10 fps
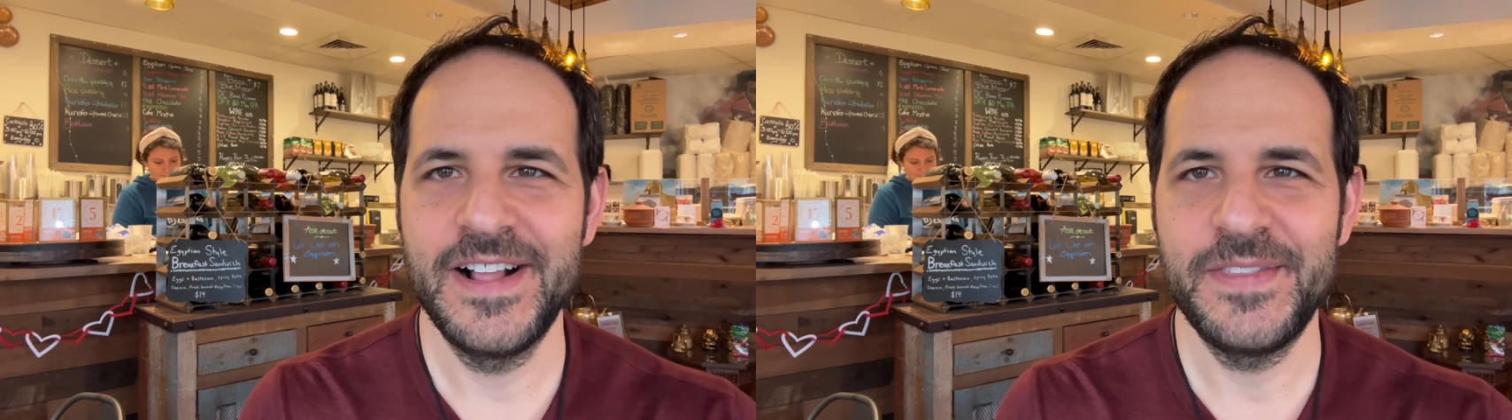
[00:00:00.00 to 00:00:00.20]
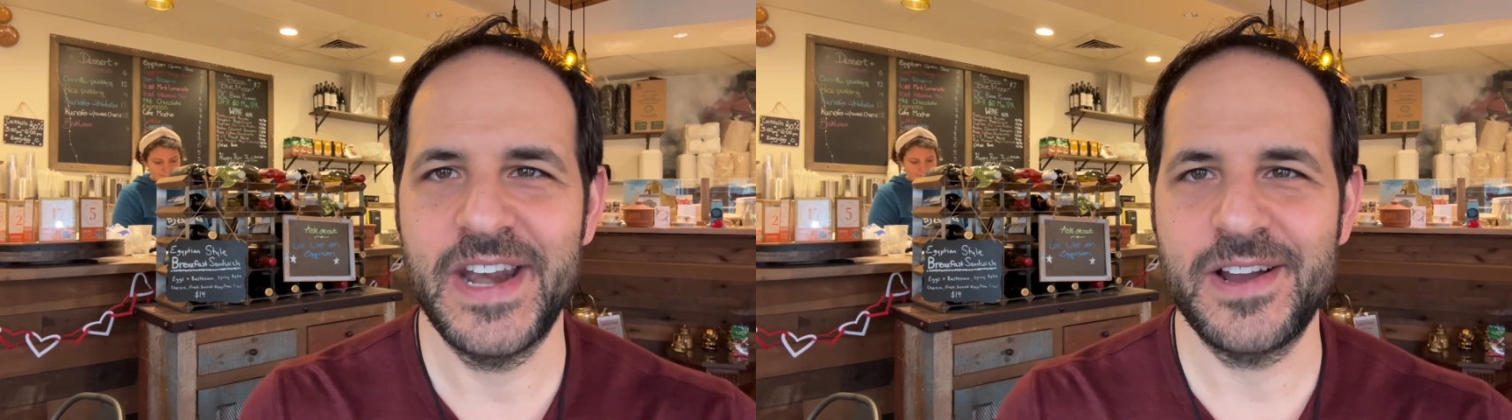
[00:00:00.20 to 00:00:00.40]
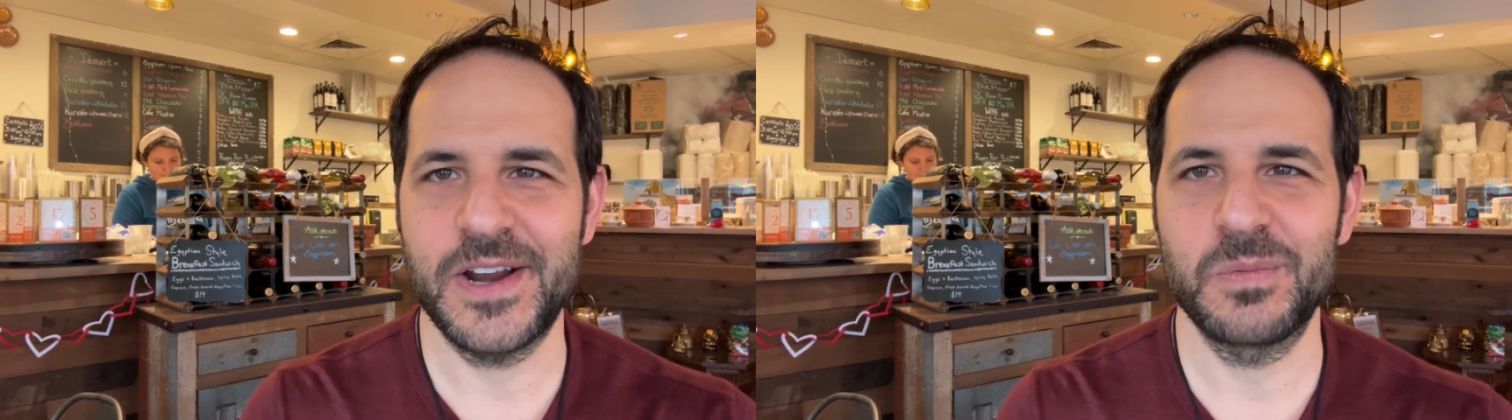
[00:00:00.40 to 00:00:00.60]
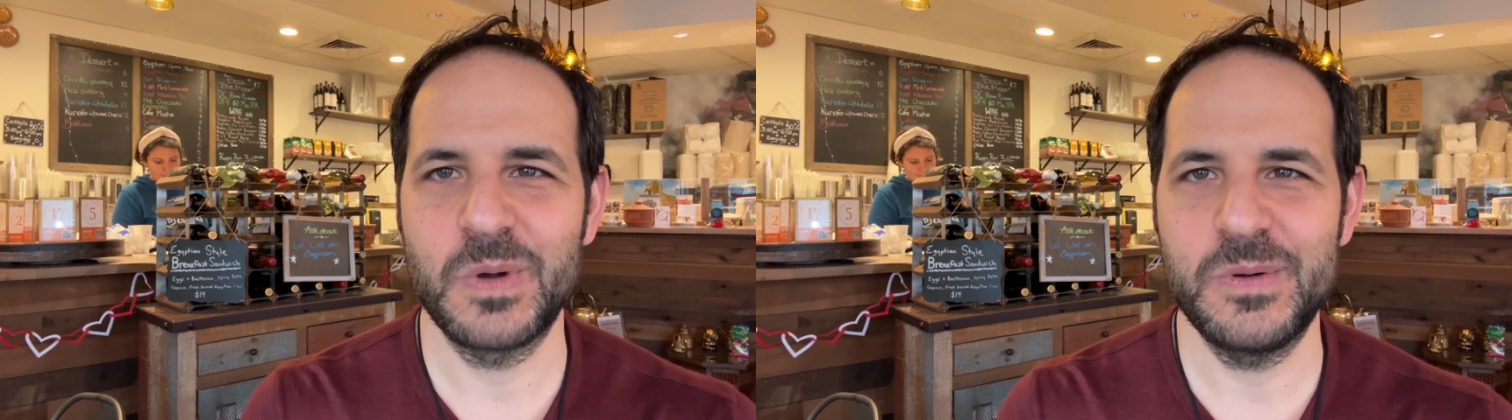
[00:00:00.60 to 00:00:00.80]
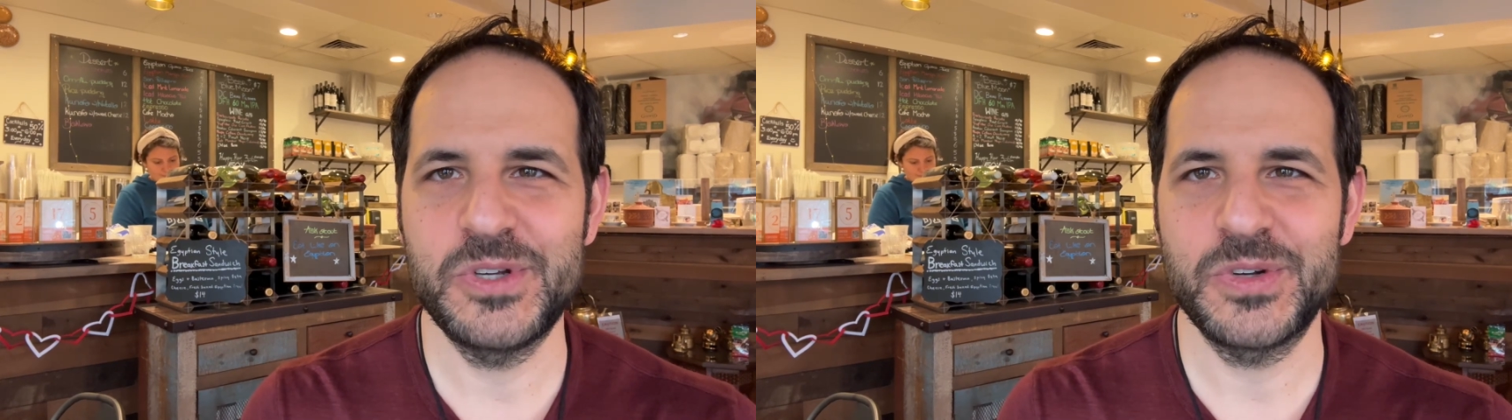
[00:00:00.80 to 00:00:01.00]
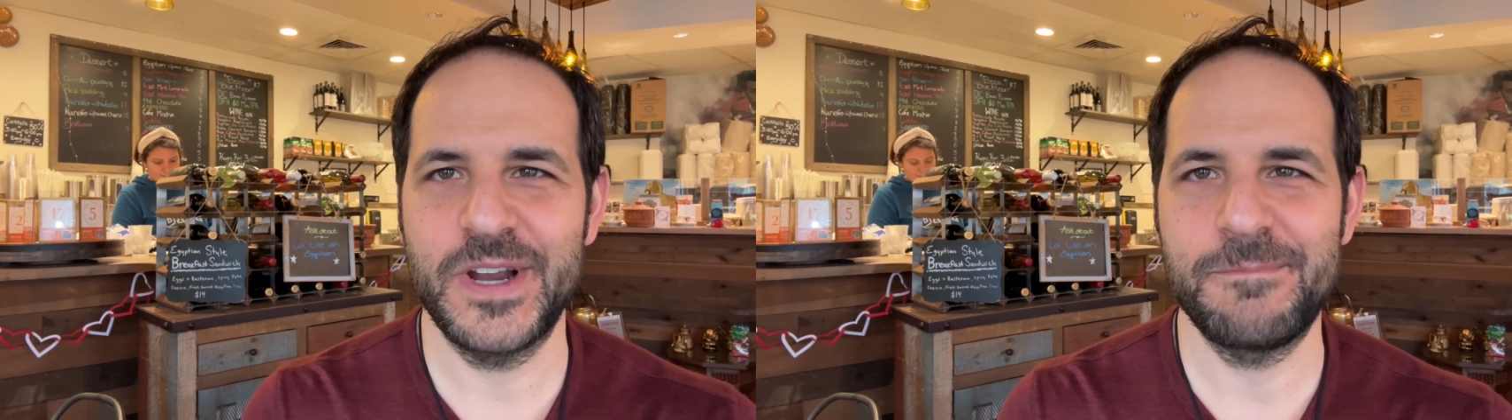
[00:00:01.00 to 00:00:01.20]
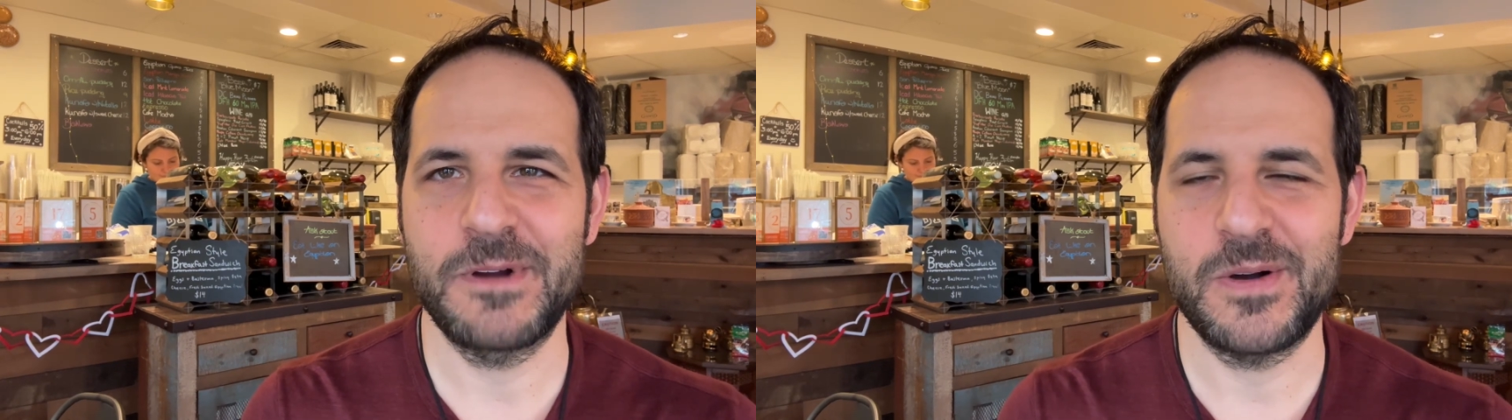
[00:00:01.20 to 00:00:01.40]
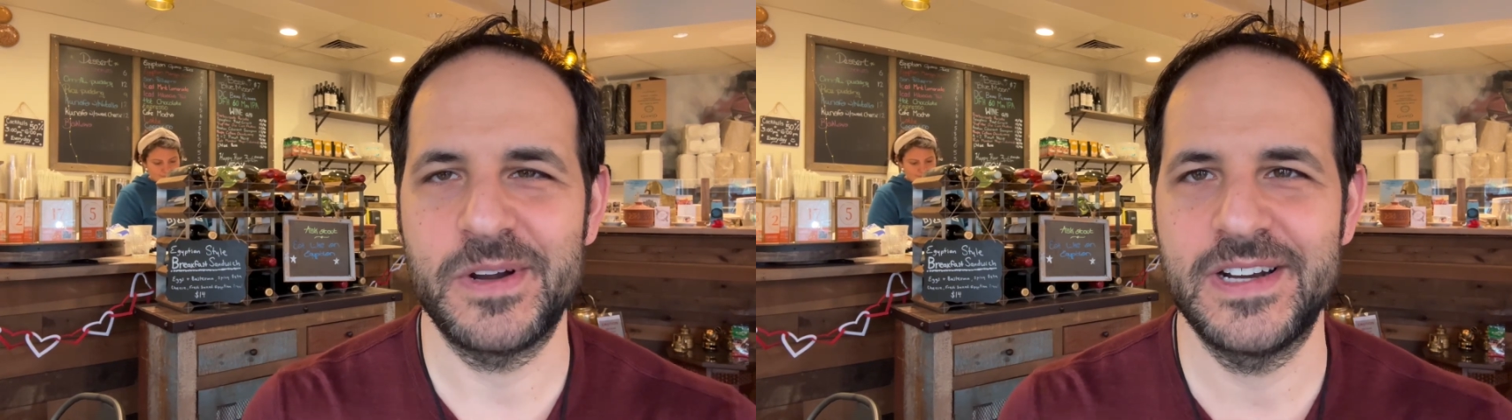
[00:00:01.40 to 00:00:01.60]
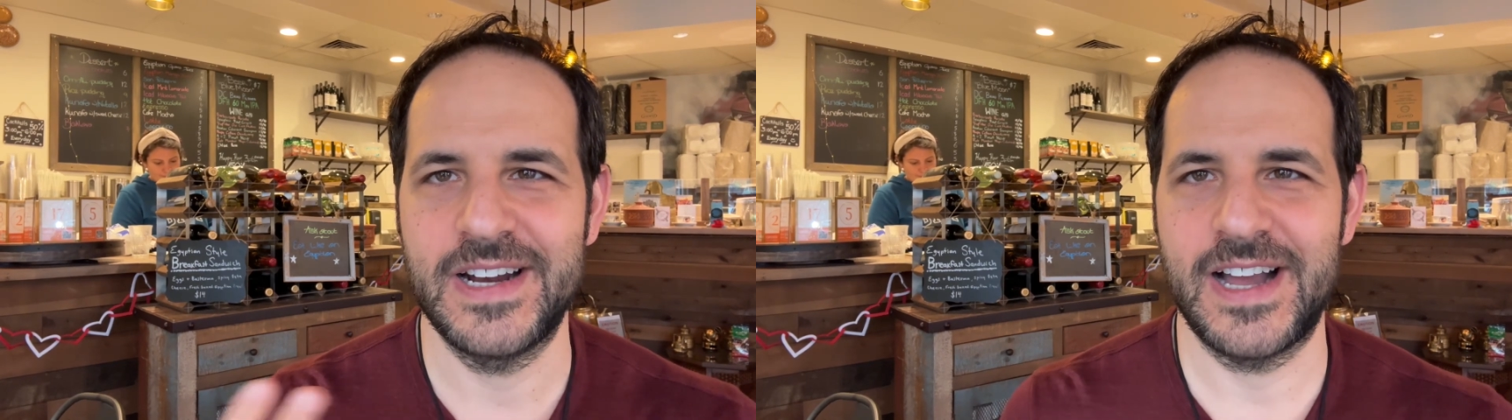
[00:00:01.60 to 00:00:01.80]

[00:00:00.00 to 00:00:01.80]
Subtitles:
Then I got a road trip going